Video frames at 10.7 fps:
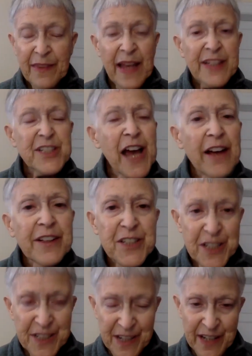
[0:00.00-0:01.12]

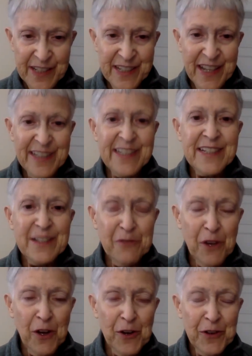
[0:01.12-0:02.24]
challenges us, that's
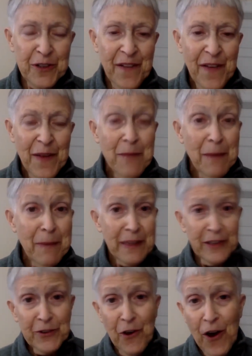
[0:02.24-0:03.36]
difficult, maybe a
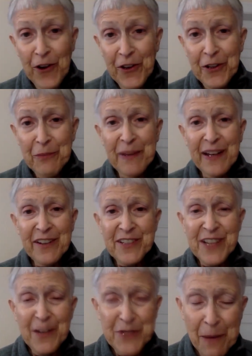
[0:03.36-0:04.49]
little harder to pick
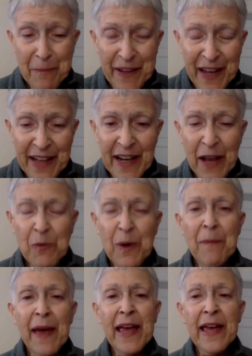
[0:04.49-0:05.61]
ourselves up again, and we
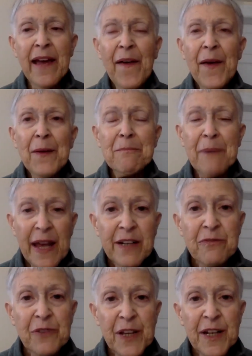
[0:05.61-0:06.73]
may
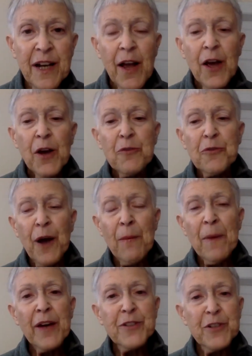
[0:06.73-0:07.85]
benefit from
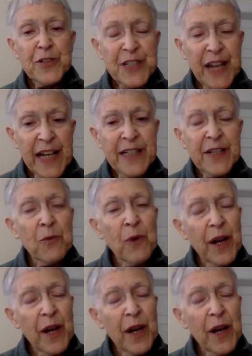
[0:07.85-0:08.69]
understanding what